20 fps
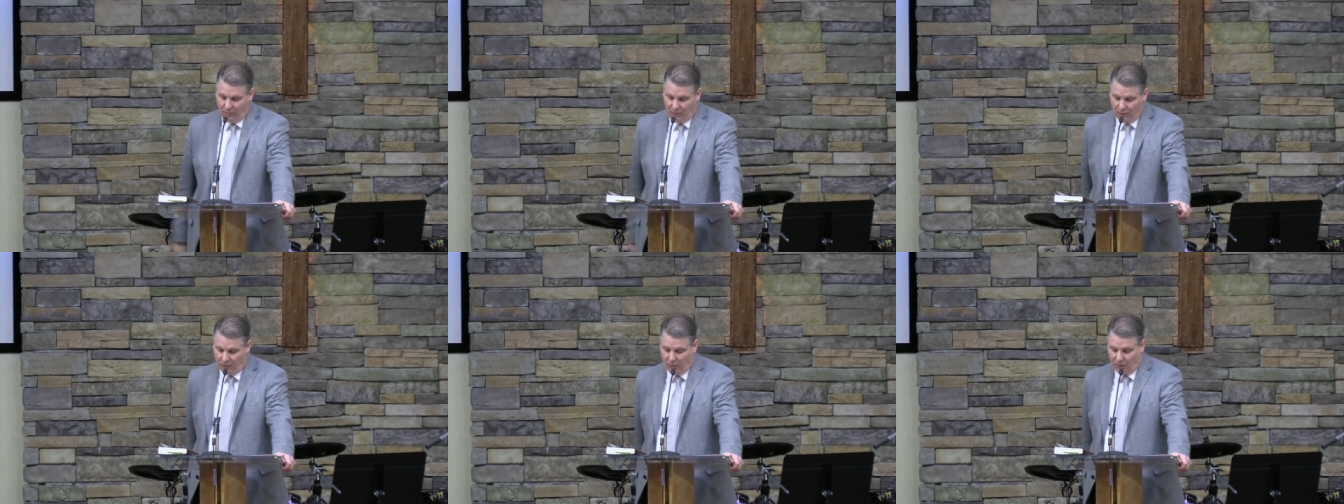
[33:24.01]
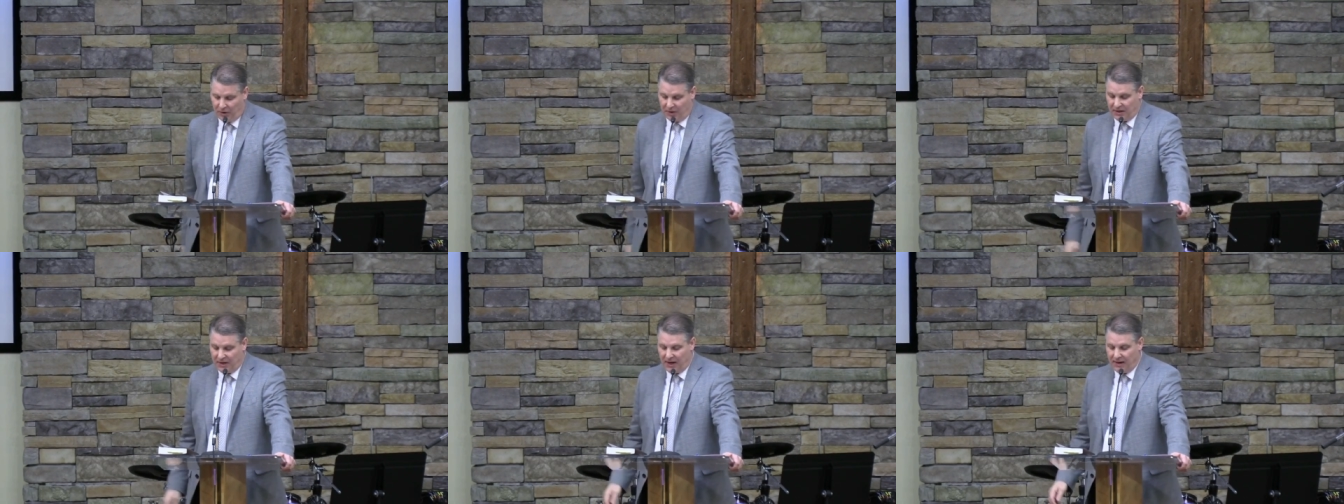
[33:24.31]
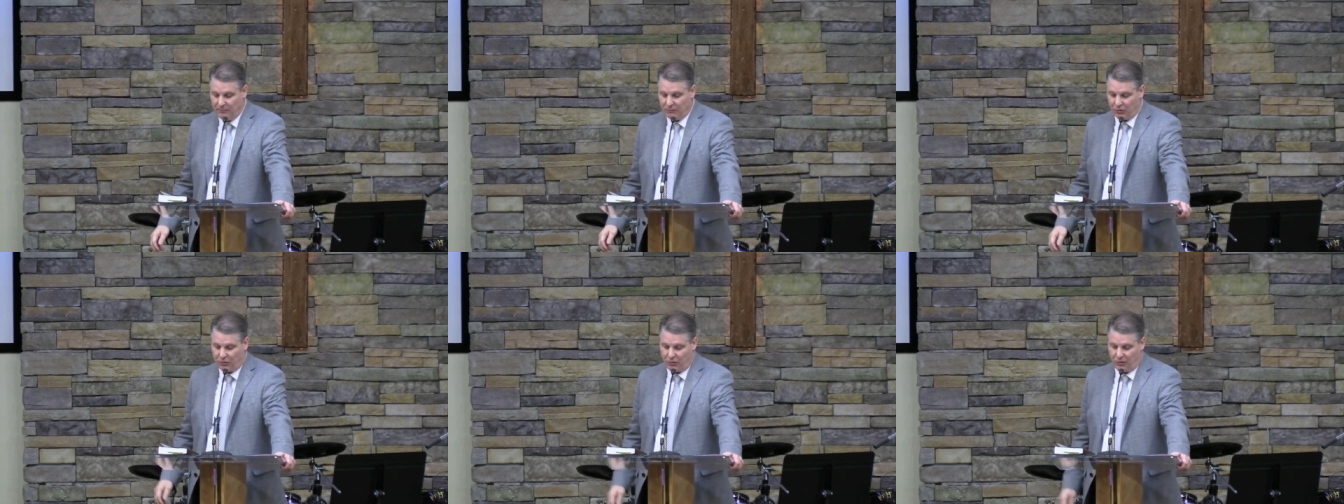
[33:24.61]
before he
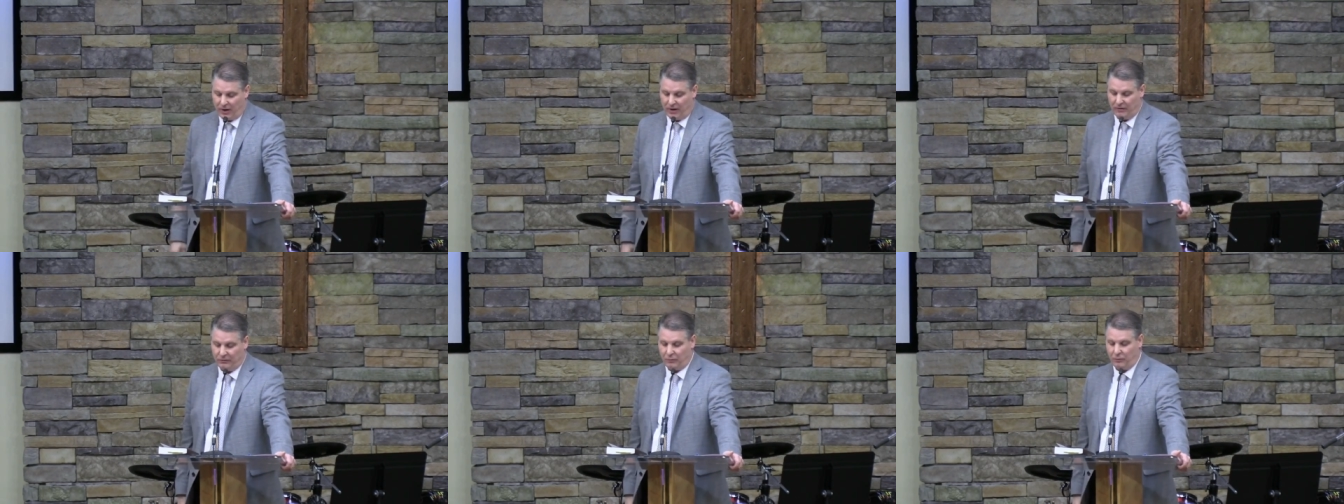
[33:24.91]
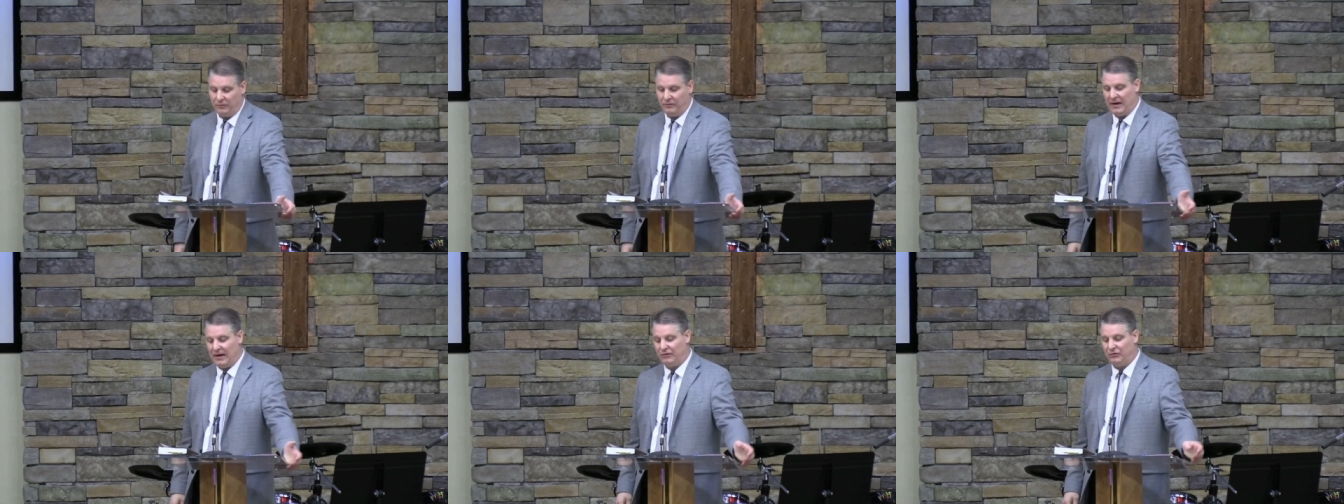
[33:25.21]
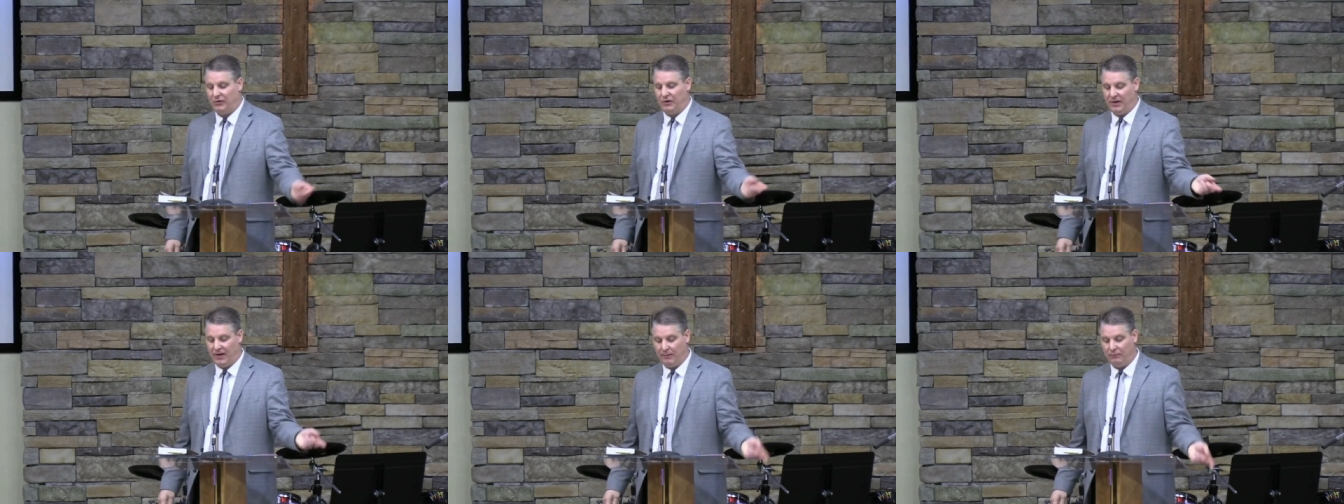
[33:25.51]
came to Christ, was
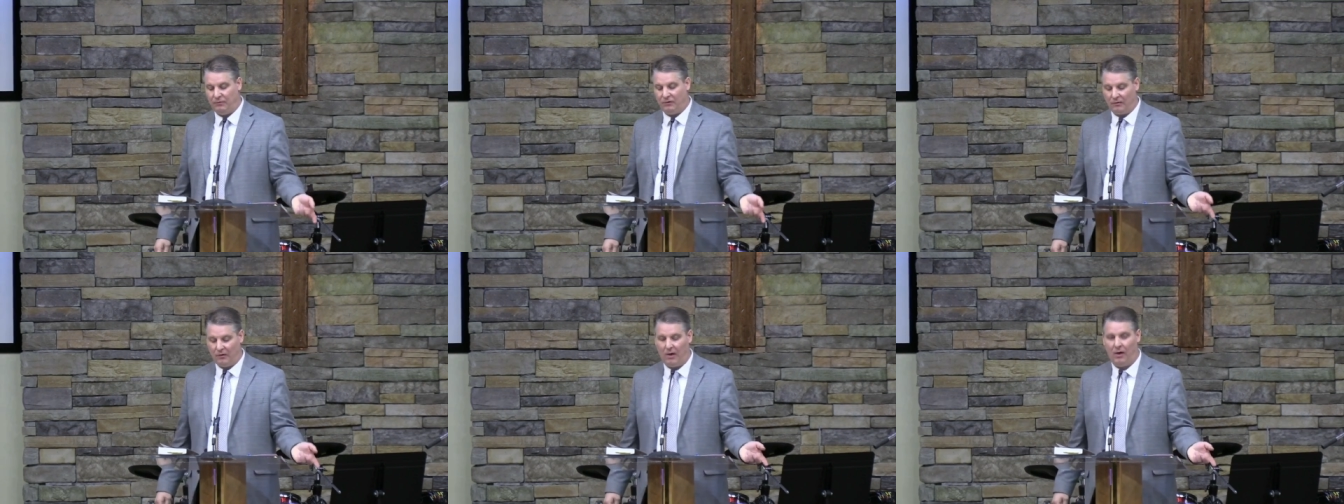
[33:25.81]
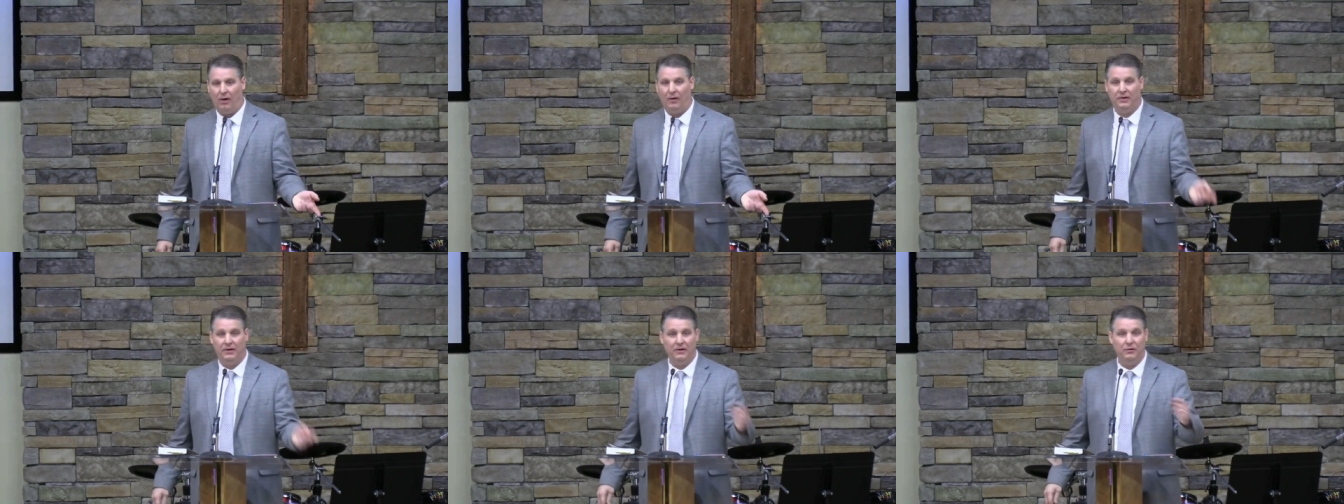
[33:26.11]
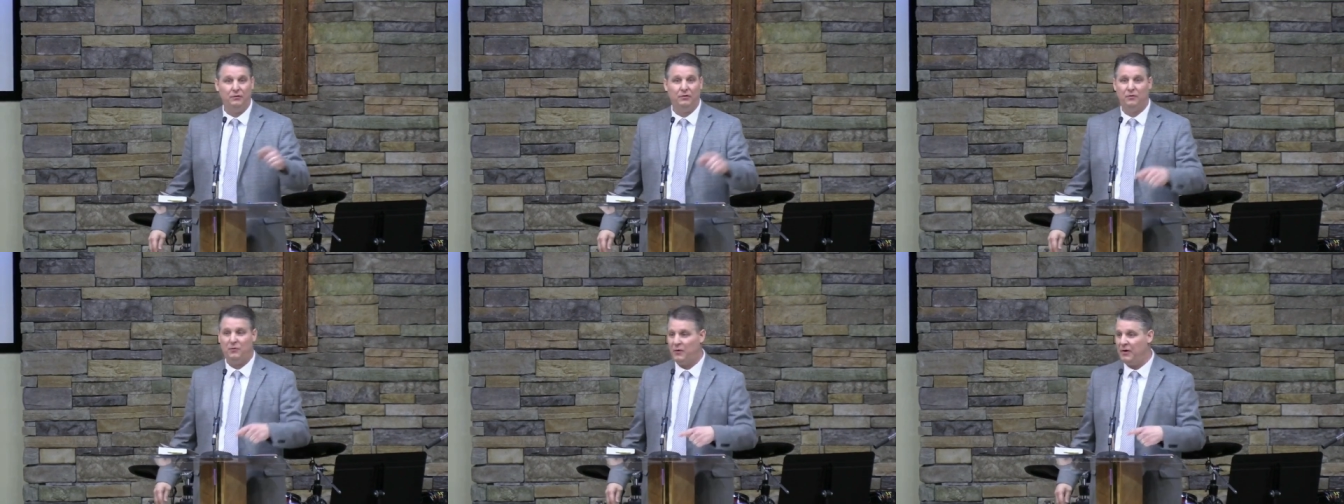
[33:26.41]
actually named Saul, and he
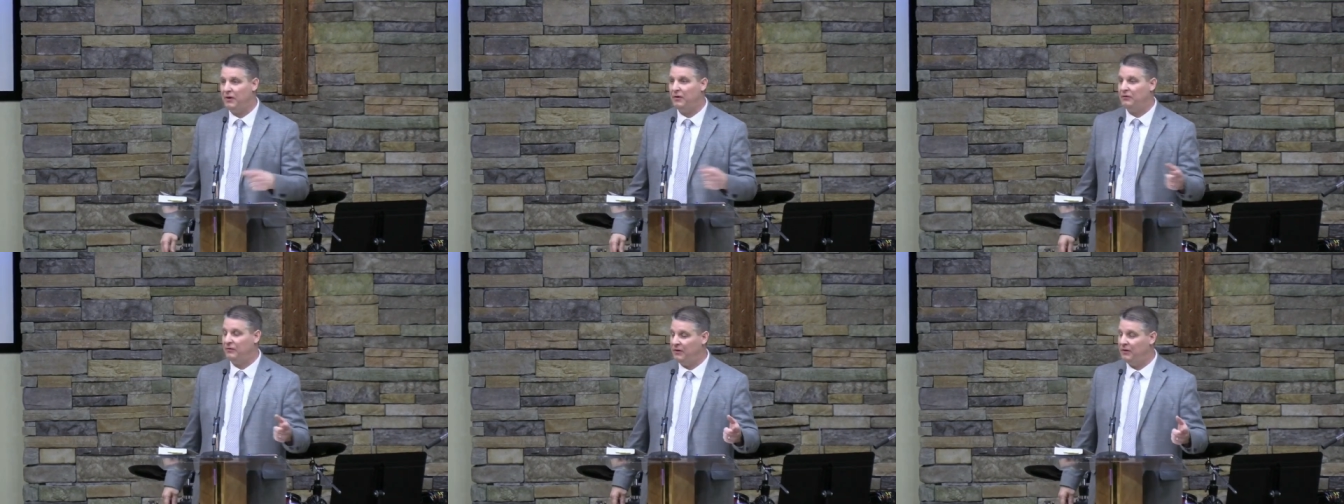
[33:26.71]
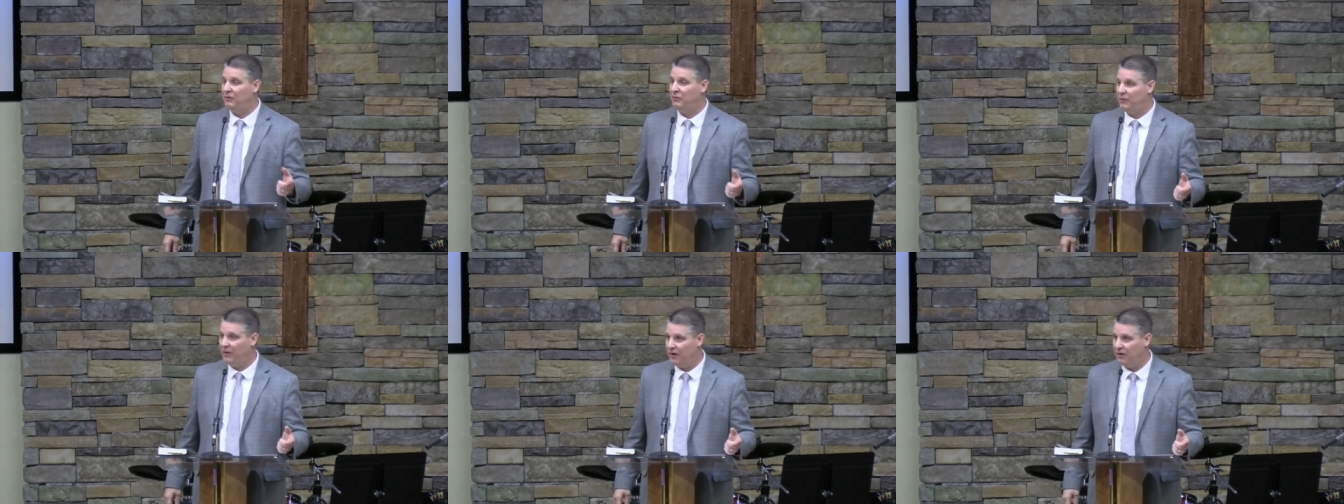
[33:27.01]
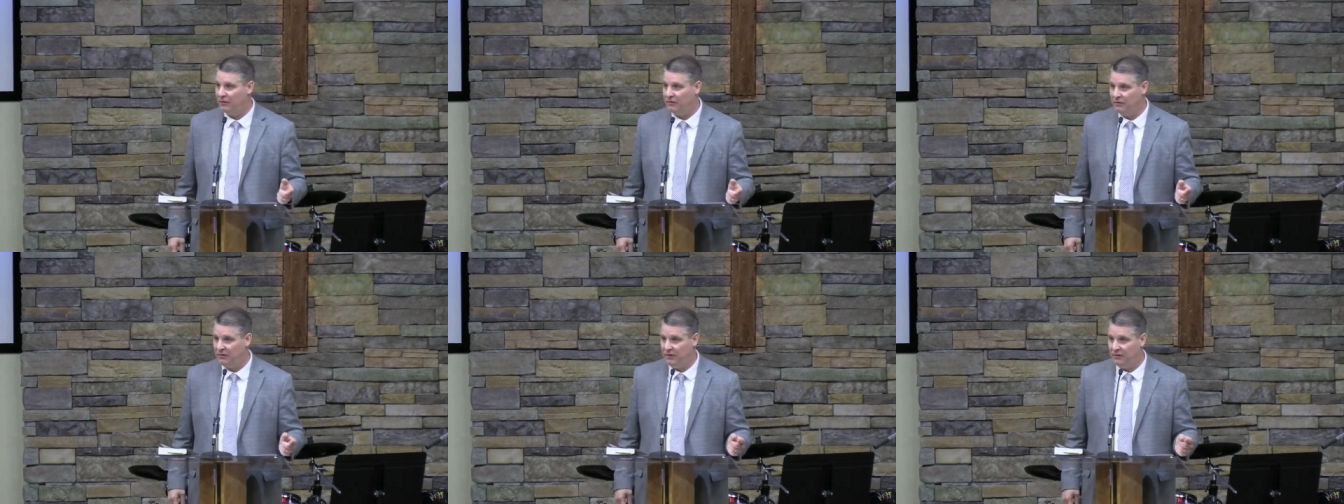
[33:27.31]
was a Pharisee of
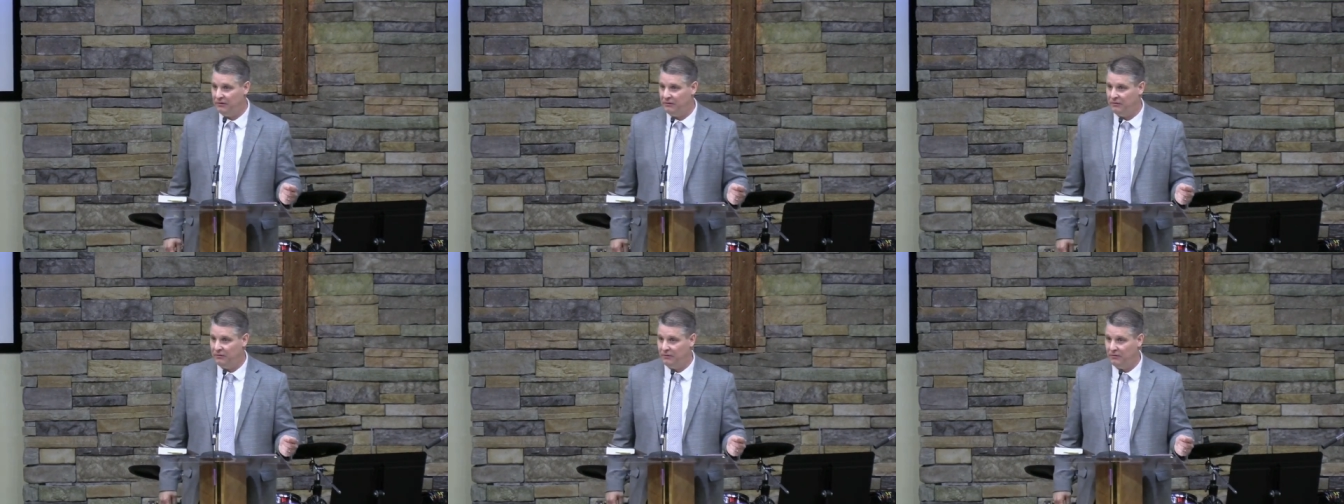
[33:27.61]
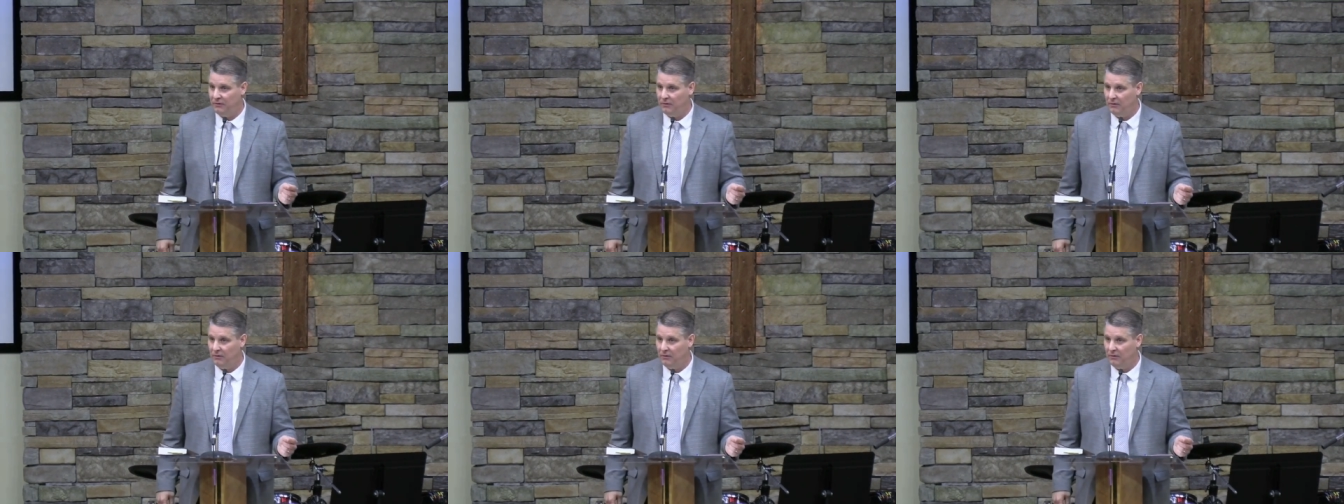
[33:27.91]
Pharisees.